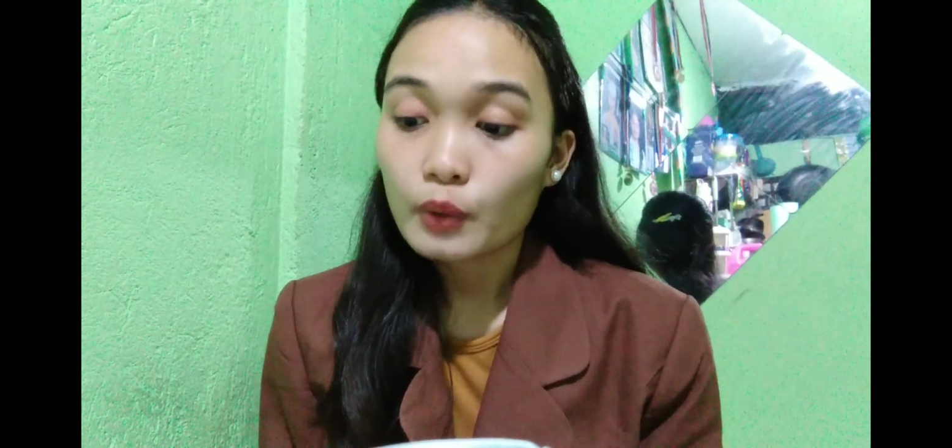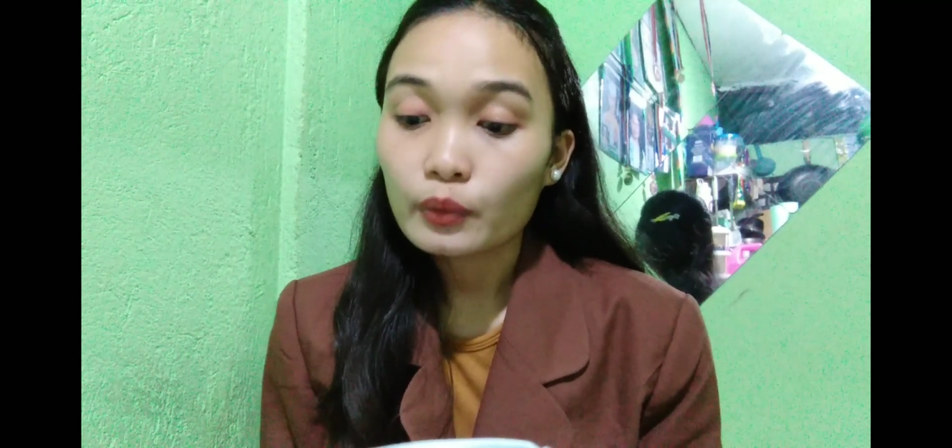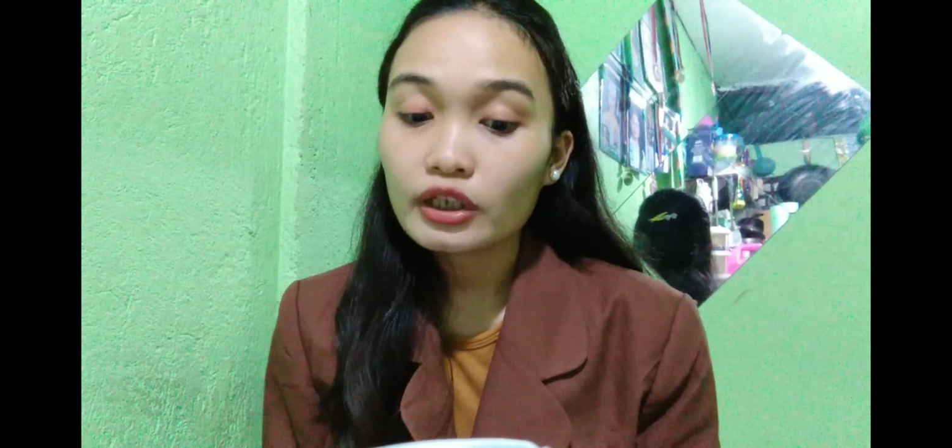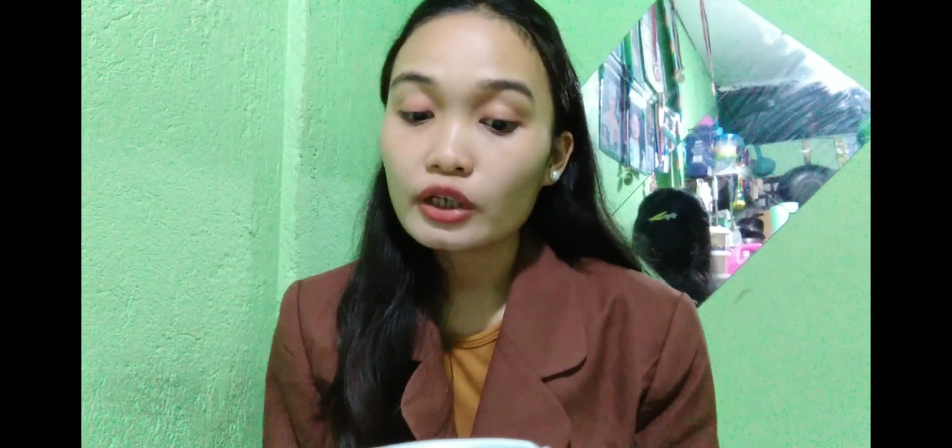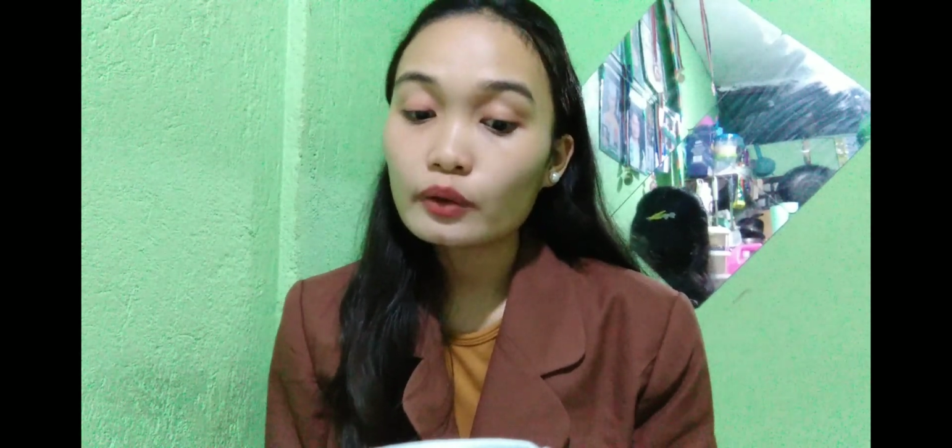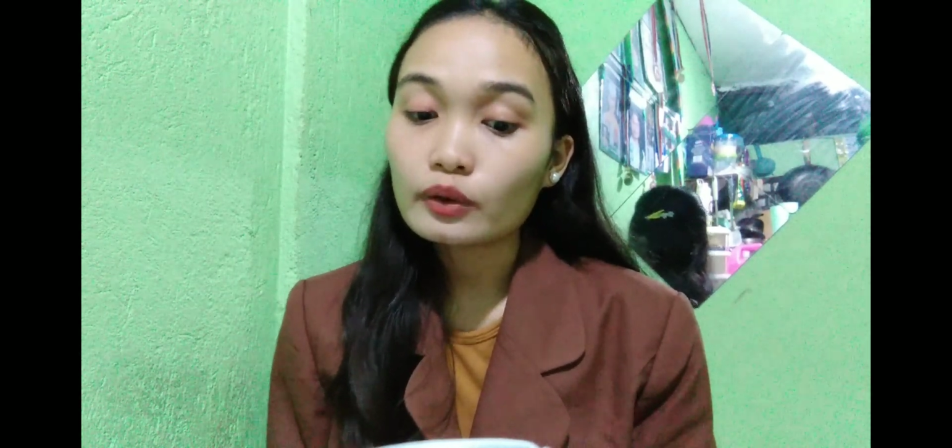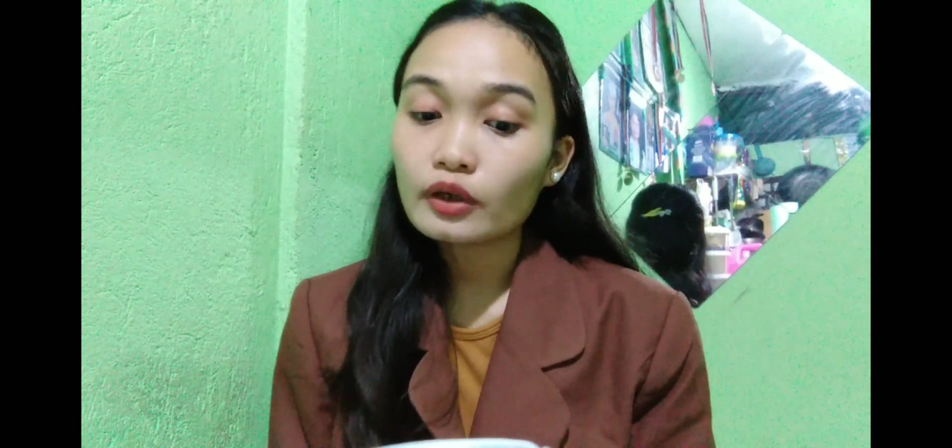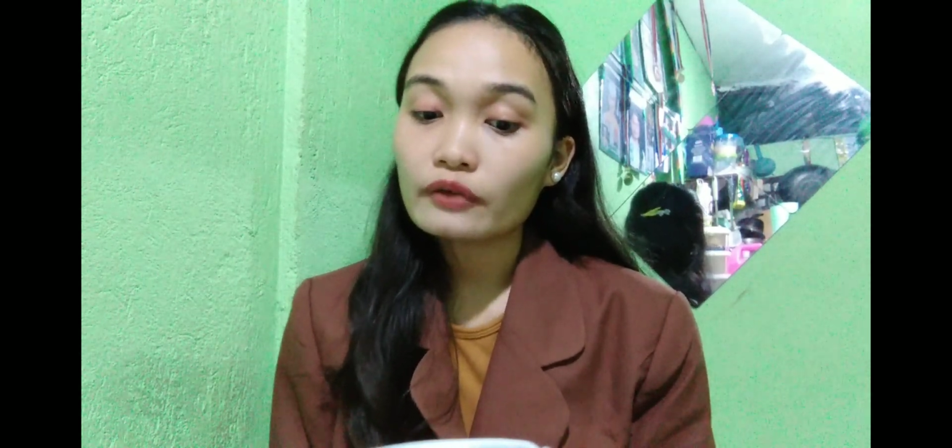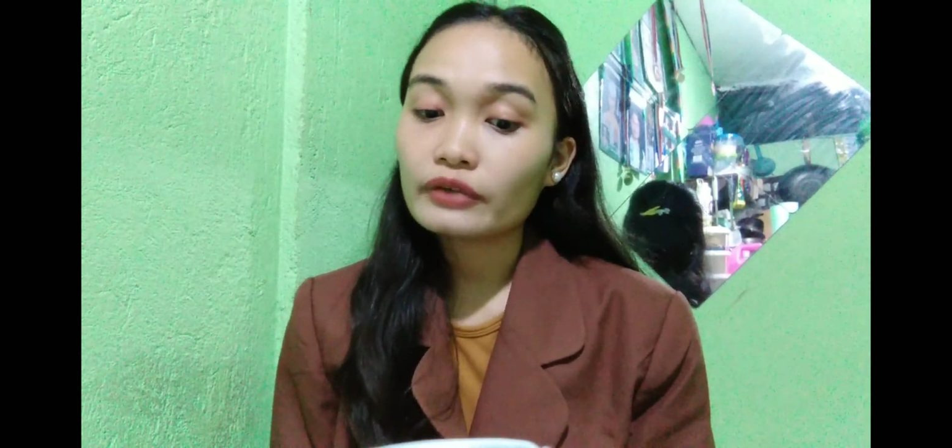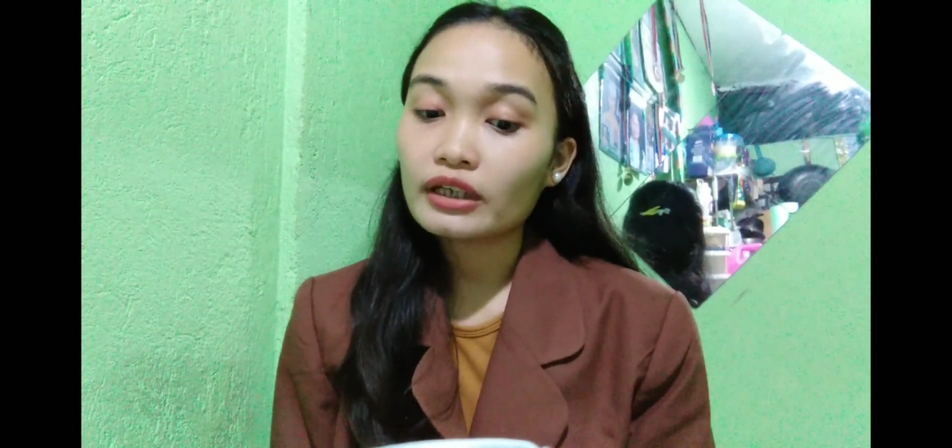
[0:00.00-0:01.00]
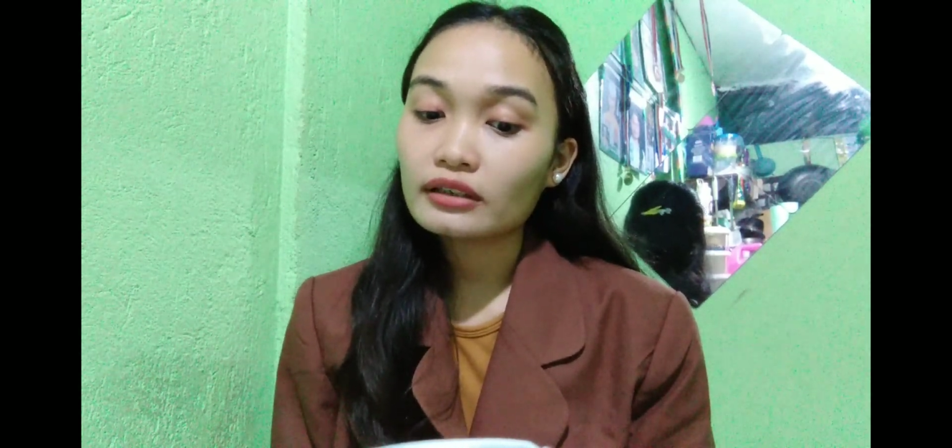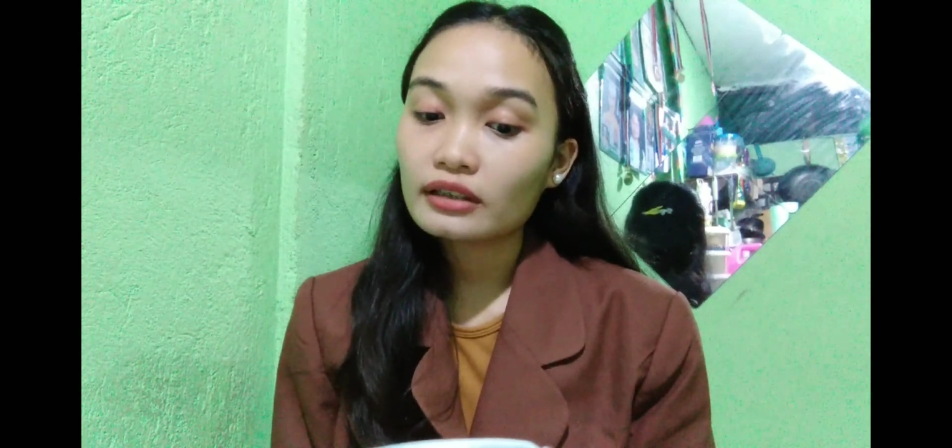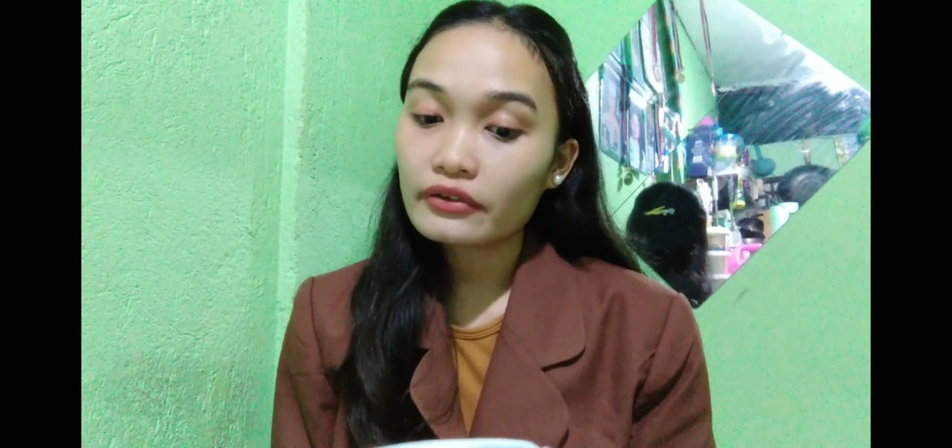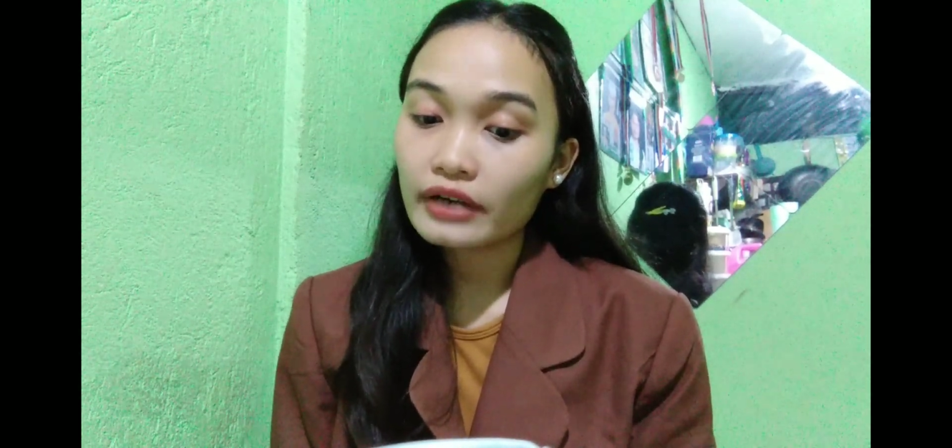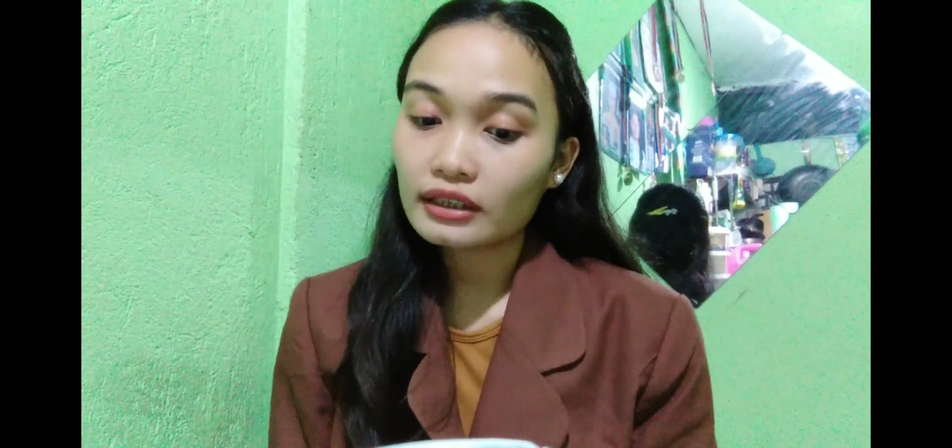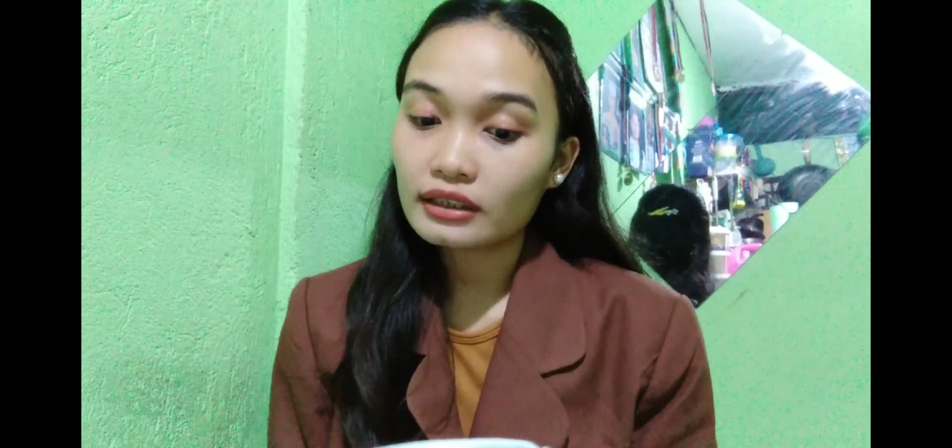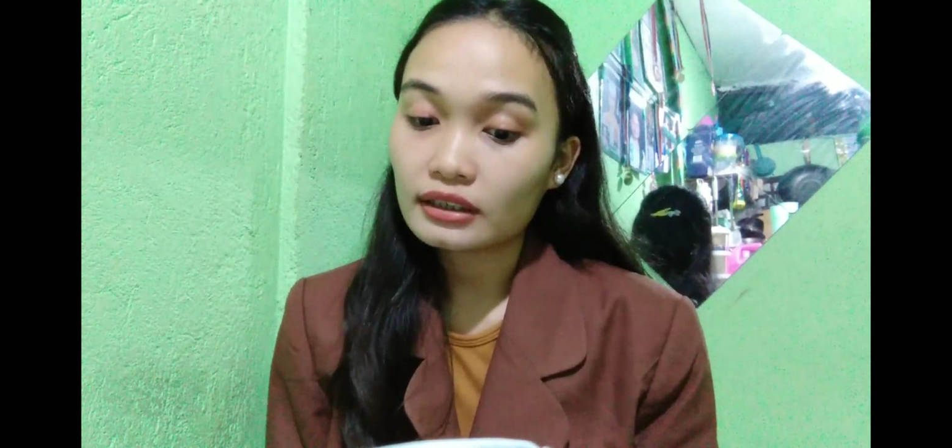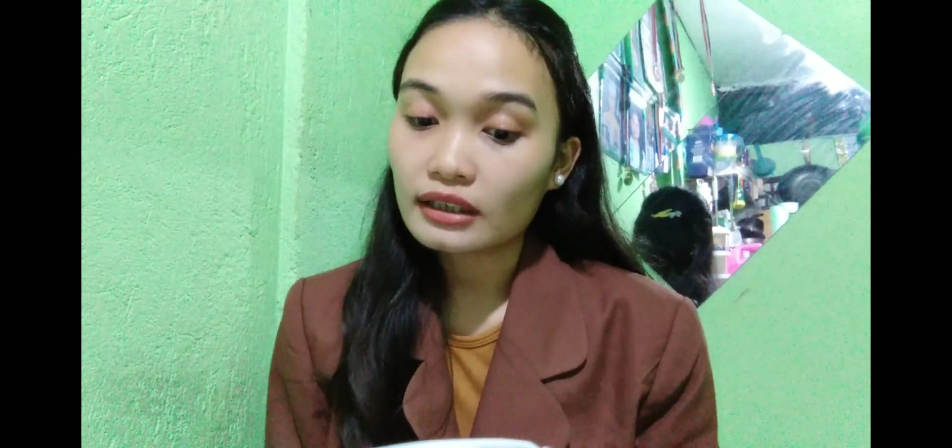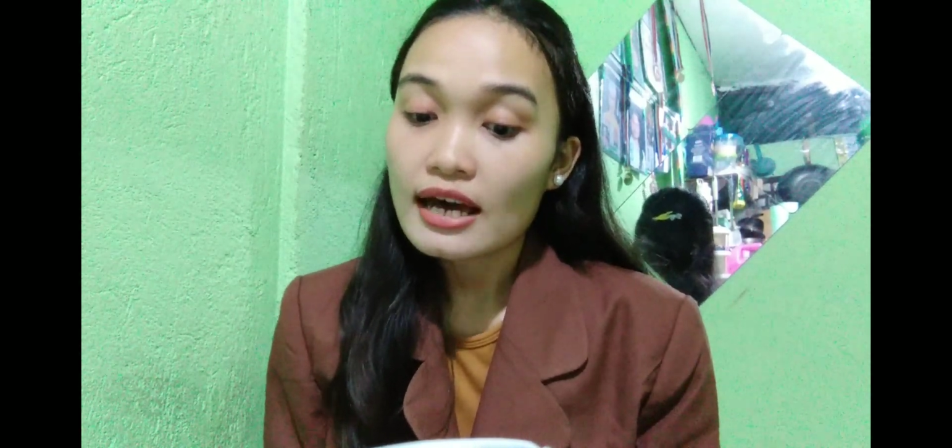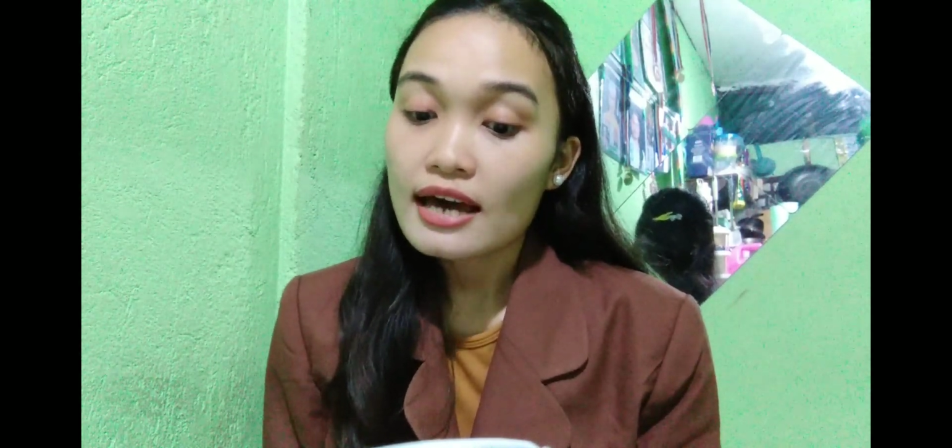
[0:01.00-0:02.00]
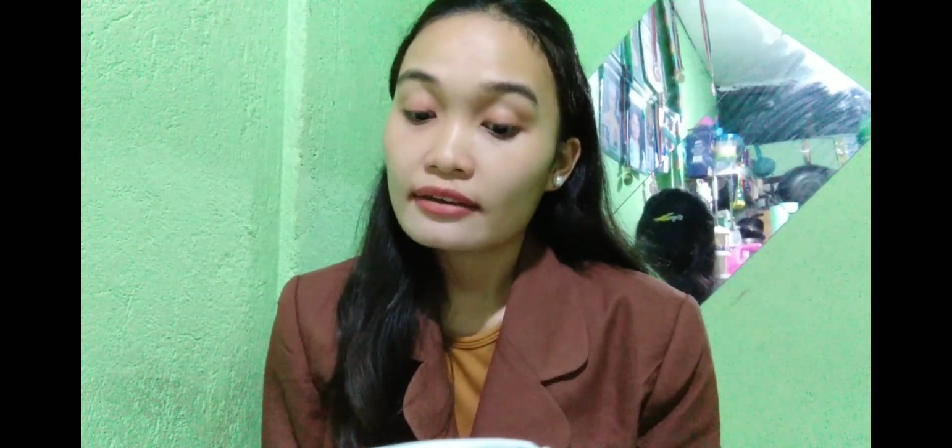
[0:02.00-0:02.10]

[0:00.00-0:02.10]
with the goal of reintegrating